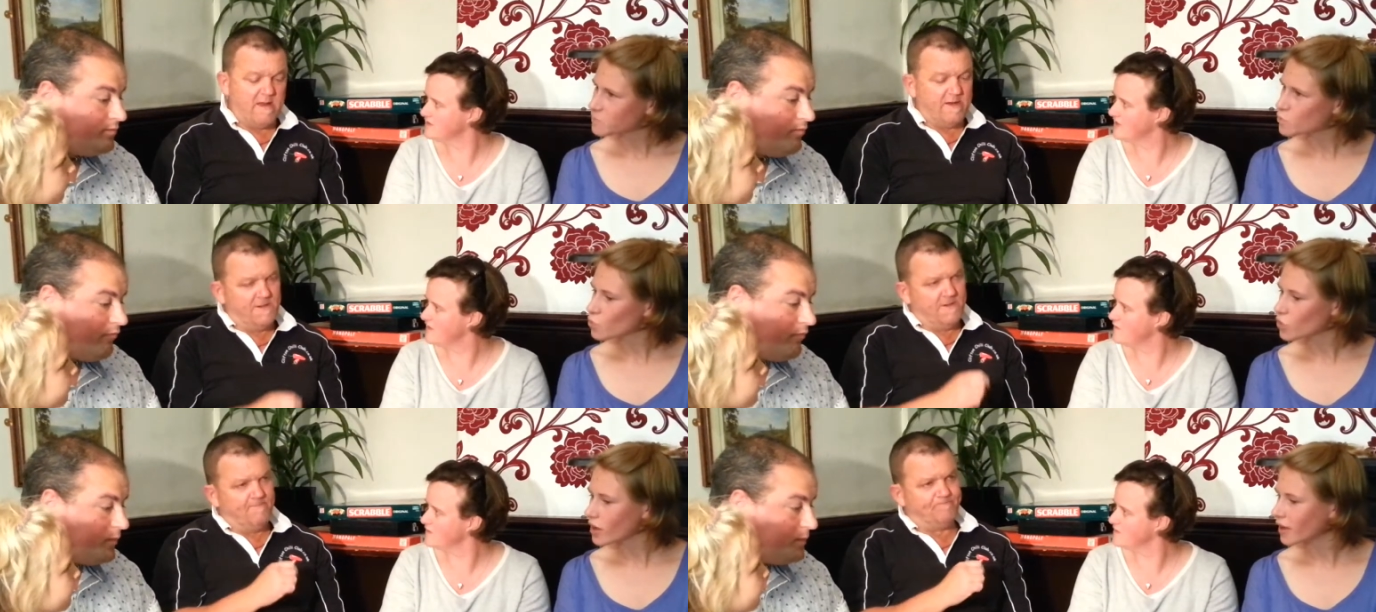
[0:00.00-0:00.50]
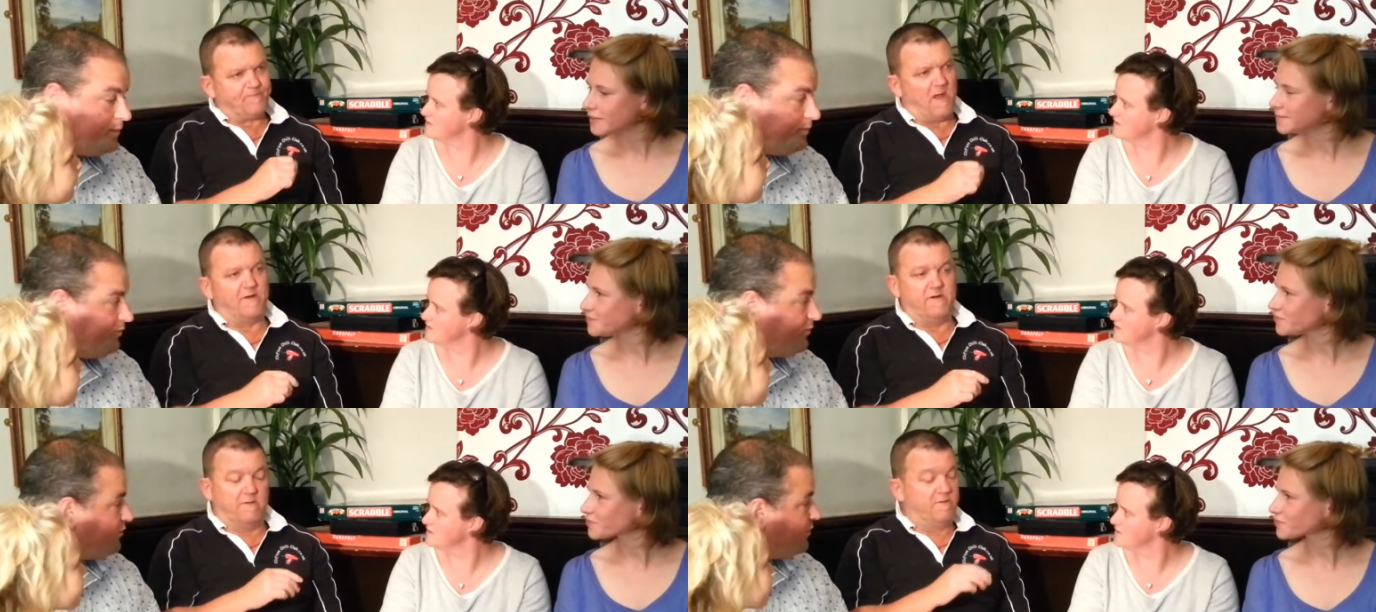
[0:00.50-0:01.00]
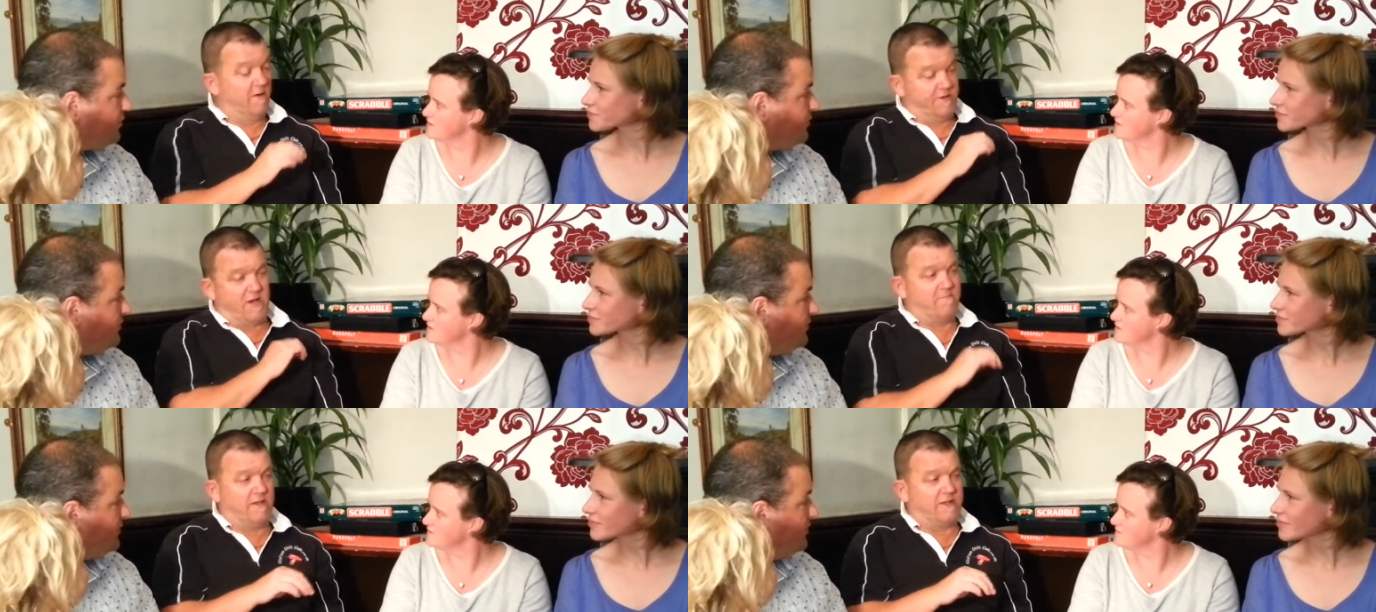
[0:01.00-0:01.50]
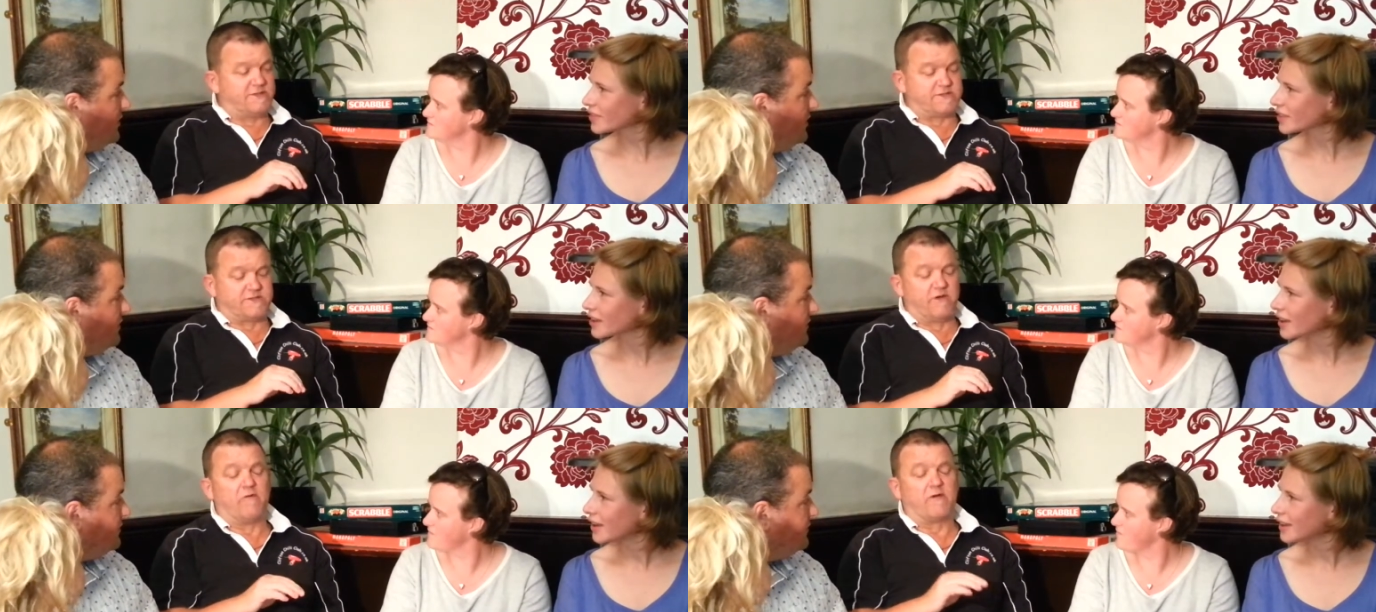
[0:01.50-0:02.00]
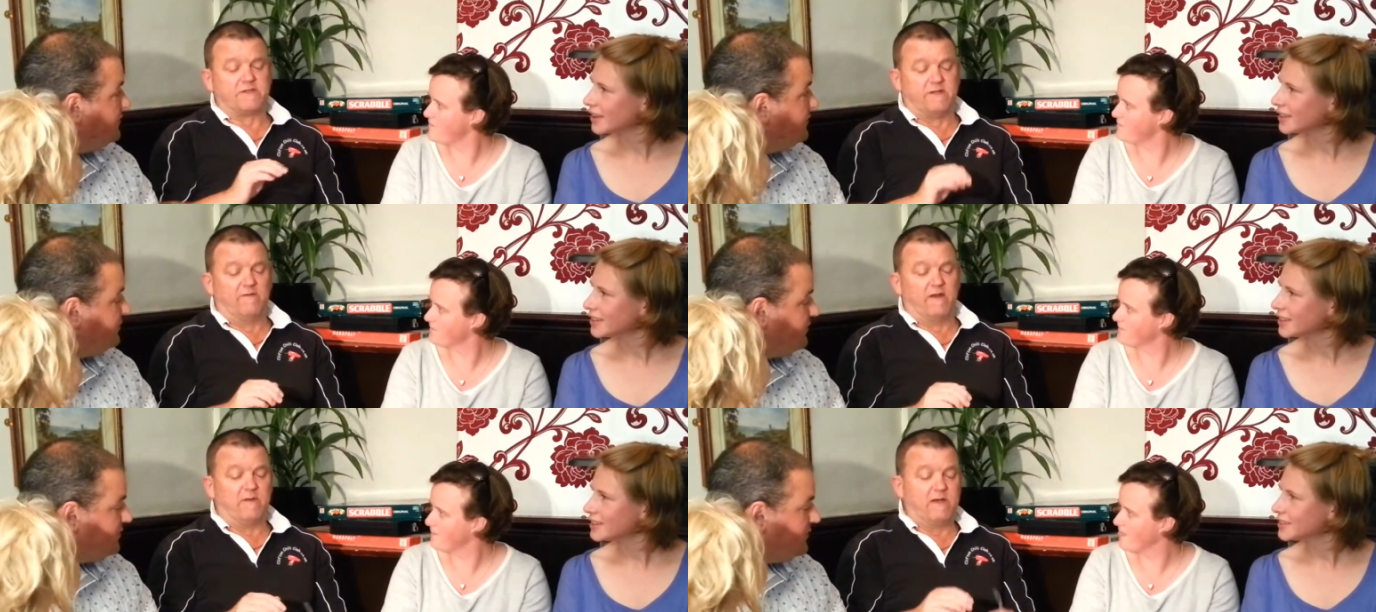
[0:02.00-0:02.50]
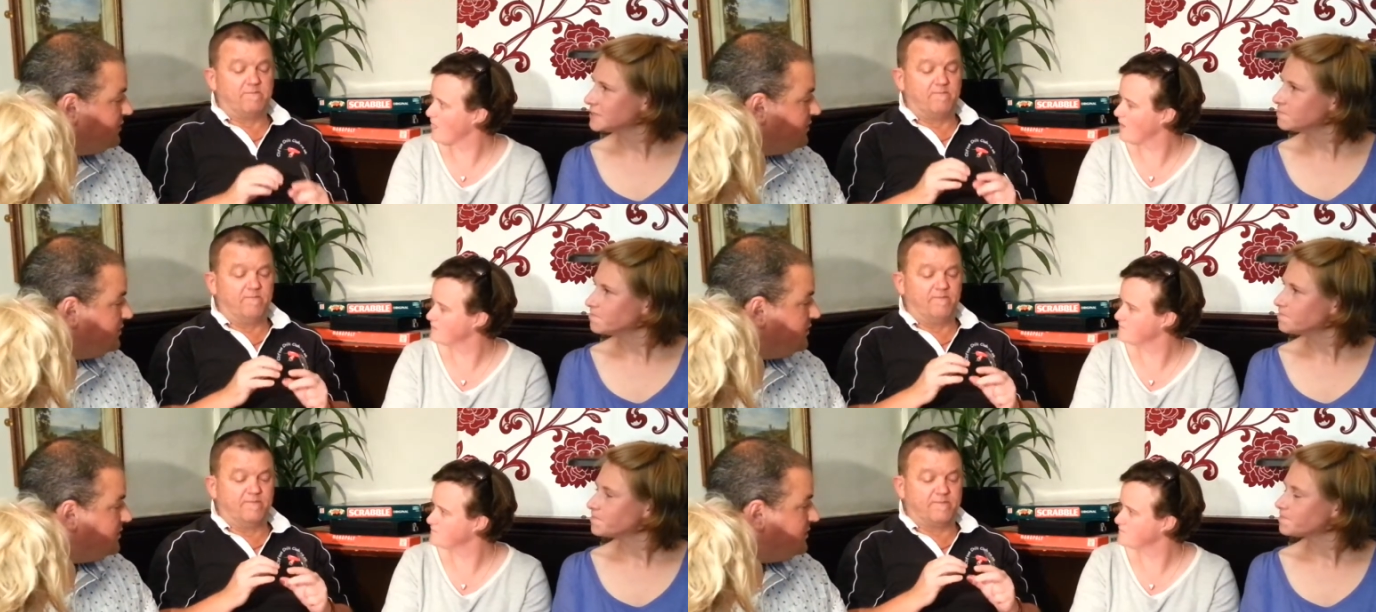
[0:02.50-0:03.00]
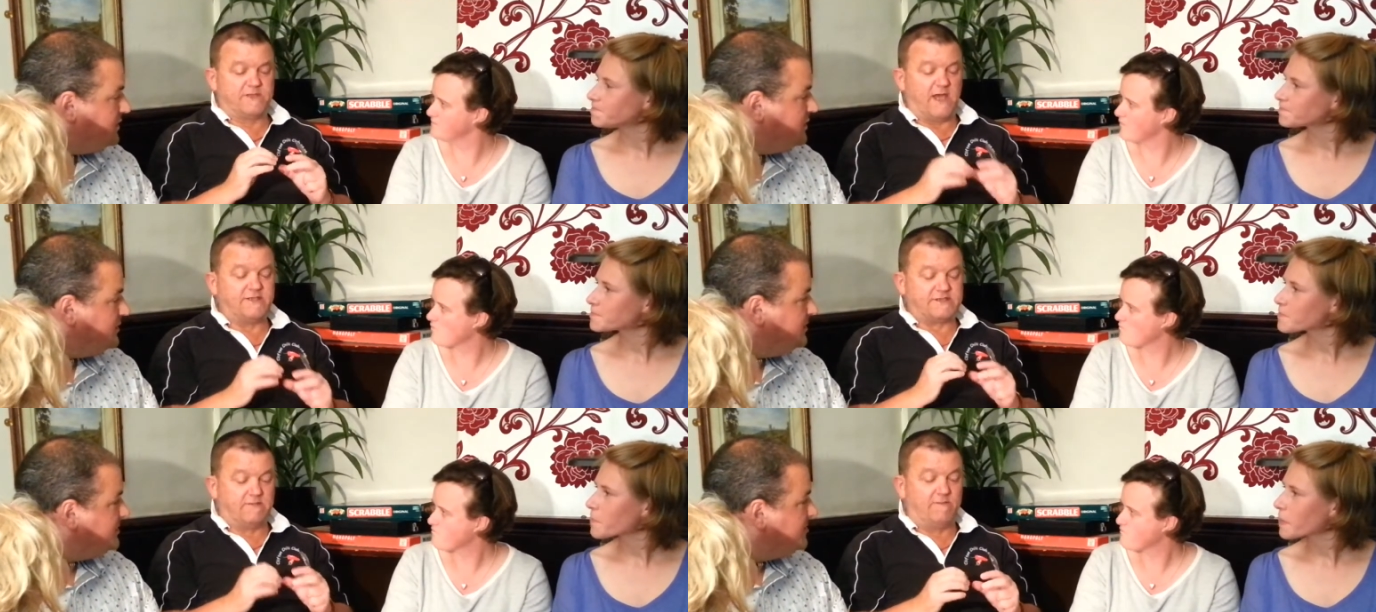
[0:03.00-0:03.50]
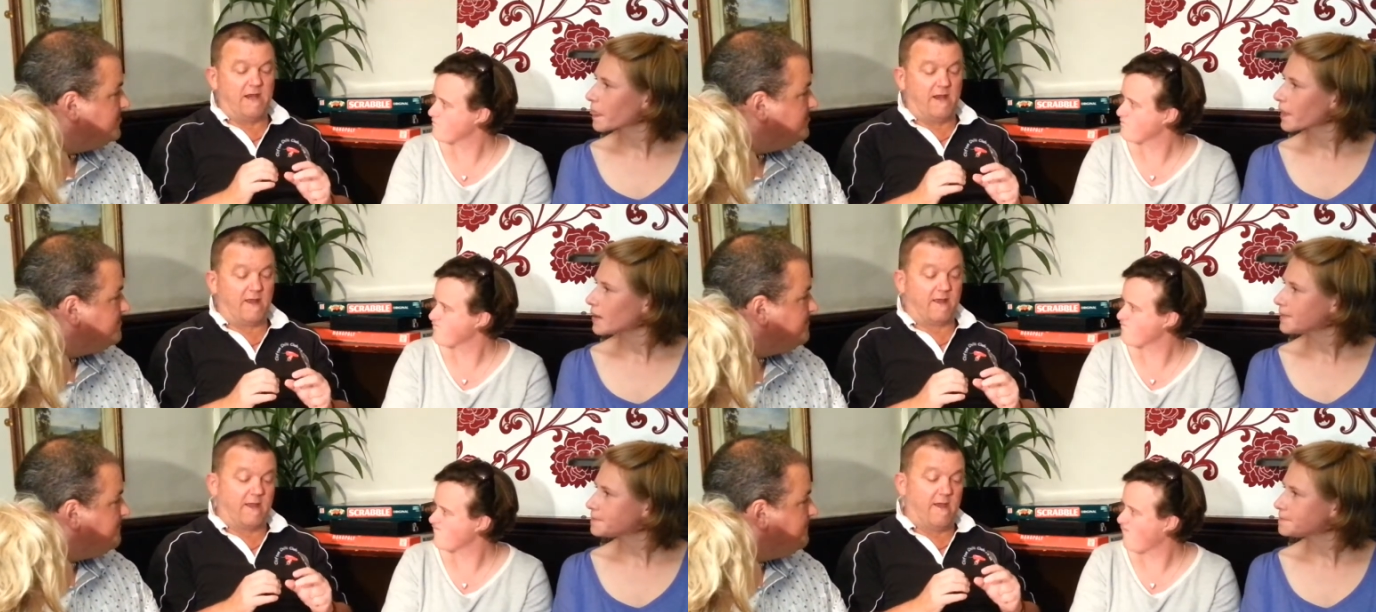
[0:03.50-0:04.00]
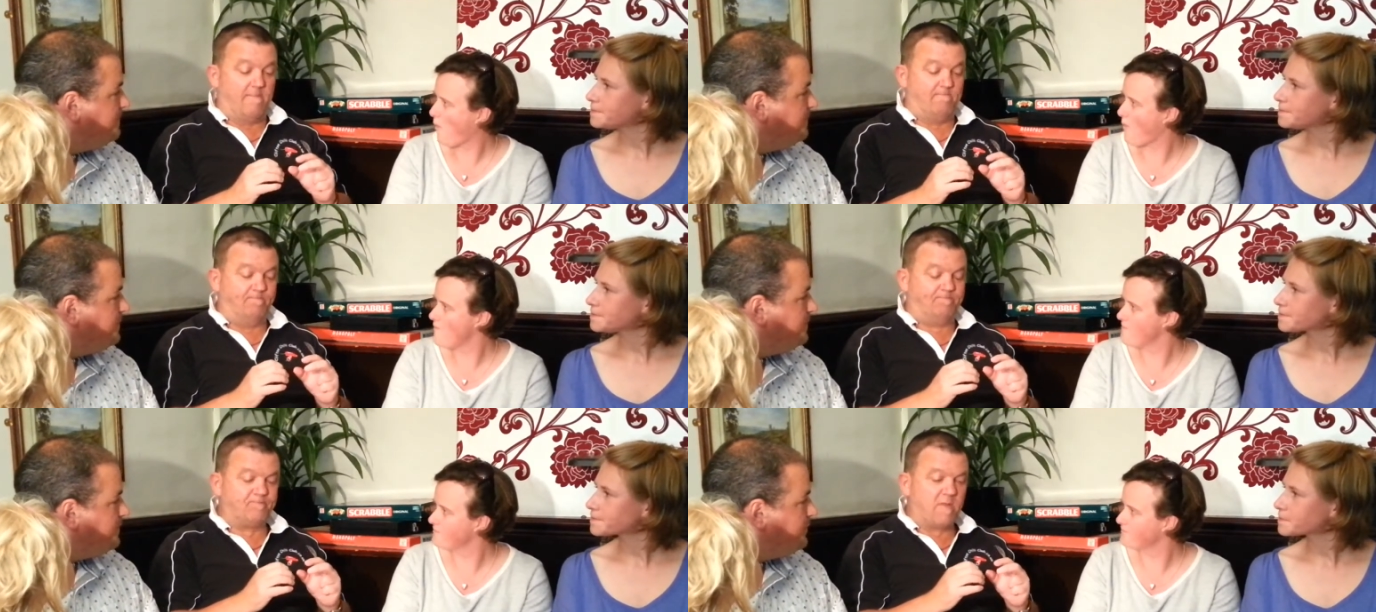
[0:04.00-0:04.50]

Speaker 1: Dave? I don't, don't mean this derogatively, but it tastes to me like um,